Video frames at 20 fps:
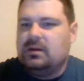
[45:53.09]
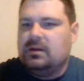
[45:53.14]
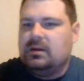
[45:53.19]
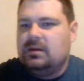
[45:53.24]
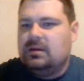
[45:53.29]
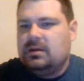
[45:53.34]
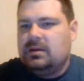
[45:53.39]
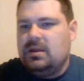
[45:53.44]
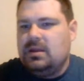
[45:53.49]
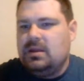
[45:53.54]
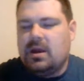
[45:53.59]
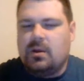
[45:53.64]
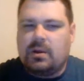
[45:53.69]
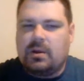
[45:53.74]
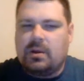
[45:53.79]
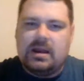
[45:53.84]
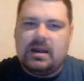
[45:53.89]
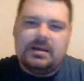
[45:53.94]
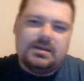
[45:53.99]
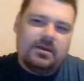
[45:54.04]

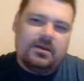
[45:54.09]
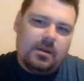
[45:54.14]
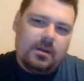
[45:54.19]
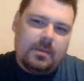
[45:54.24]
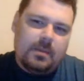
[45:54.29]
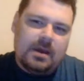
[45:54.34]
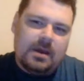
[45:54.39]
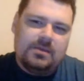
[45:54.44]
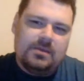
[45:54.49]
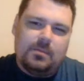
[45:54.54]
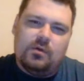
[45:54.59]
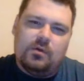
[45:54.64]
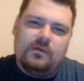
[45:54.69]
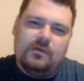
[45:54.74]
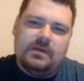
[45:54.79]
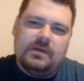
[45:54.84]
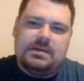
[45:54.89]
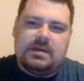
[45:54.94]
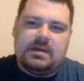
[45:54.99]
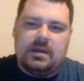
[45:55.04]
kind of tell you about the
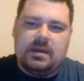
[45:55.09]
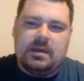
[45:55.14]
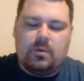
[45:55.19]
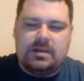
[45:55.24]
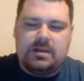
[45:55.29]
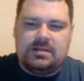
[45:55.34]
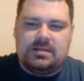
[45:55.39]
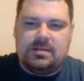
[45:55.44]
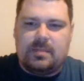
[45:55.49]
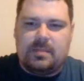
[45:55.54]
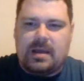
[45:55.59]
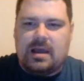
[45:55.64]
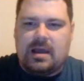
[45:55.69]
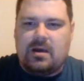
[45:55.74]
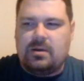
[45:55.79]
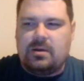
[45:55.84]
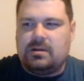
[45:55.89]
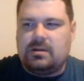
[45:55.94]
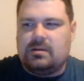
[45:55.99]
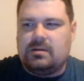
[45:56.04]
movie, tell you what it's
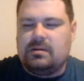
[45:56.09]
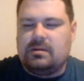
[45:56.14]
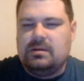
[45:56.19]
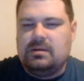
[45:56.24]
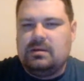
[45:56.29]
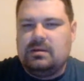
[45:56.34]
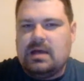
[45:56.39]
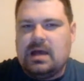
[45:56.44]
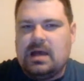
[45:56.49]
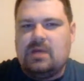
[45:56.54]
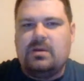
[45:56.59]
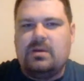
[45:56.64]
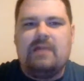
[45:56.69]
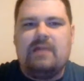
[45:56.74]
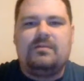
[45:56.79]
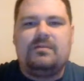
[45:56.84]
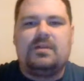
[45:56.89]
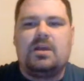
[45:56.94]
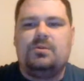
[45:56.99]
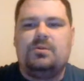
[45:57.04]
about. And I don't have
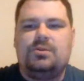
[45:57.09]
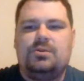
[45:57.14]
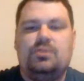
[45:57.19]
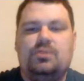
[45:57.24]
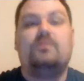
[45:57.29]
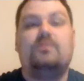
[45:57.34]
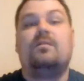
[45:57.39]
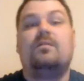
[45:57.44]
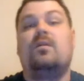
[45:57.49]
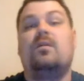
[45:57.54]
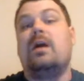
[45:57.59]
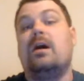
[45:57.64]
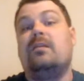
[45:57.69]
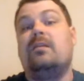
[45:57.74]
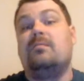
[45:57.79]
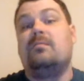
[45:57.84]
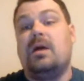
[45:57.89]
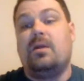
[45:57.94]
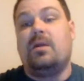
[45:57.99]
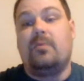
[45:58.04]
to go too far out
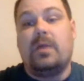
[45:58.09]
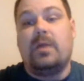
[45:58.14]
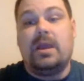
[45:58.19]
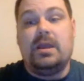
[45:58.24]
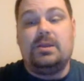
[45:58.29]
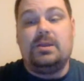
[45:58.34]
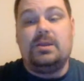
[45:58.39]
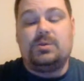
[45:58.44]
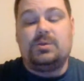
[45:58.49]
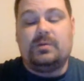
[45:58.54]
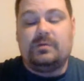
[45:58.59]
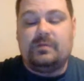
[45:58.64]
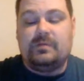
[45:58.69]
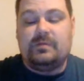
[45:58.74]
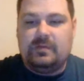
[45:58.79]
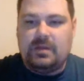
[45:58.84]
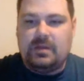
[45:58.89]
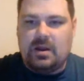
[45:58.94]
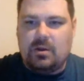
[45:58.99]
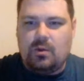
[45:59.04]
of my range of,
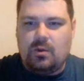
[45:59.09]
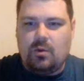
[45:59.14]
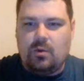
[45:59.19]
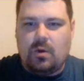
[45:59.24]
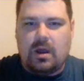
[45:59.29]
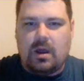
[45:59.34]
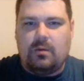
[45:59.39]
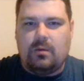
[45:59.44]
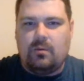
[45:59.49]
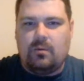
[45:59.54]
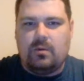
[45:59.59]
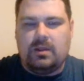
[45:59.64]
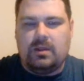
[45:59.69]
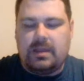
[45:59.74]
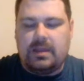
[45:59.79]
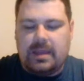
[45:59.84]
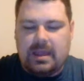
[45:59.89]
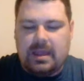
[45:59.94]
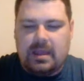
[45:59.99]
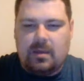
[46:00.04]
who I
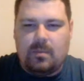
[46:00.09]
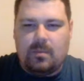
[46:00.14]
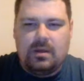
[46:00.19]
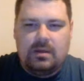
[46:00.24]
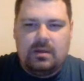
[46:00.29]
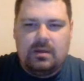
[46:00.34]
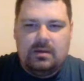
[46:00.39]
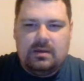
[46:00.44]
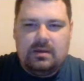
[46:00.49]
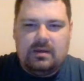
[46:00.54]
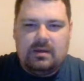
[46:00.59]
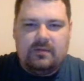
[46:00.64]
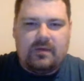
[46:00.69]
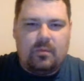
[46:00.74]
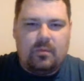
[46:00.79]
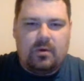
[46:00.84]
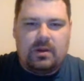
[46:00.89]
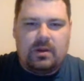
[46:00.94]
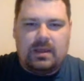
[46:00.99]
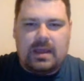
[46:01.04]
really am. If
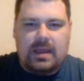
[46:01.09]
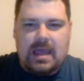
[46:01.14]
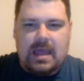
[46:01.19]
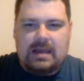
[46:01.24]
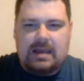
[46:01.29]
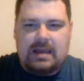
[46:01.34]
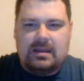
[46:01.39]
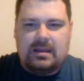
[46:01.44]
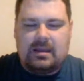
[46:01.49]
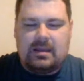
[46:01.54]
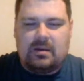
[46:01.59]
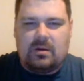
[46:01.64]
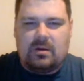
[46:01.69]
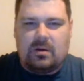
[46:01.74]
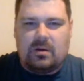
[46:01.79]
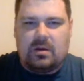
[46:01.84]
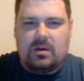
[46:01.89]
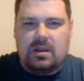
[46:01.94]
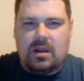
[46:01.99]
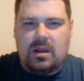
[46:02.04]
I'm really acting,
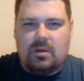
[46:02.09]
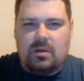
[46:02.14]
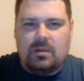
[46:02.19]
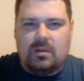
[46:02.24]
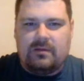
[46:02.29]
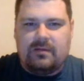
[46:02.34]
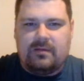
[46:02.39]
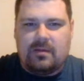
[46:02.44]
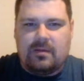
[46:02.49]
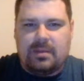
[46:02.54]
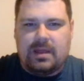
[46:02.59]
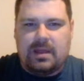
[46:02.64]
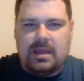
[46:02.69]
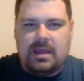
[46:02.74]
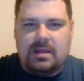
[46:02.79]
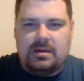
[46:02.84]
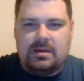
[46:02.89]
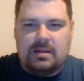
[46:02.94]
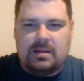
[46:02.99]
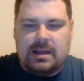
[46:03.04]
or, if I'm
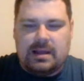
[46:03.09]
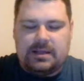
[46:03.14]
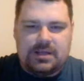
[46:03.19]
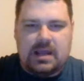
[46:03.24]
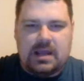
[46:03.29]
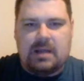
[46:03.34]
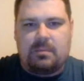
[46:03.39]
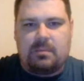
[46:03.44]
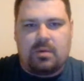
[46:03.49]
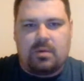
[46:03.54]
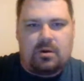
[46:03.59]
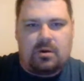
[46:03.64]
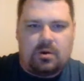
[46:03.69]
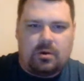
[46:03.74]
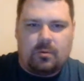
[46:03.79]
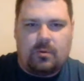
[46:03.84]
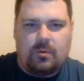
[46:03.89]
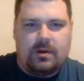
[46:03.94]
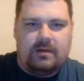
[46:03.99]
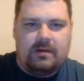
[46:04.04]
playing like Jack Burton or
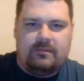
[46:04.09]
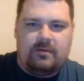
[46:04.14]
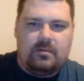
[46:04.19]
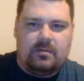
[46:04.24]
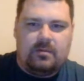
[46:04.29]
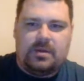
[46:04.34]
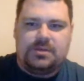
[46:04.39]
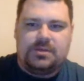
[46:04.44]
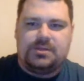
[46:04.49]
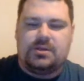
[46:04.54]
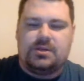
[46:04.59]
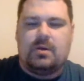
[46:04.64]
whatever in my show, I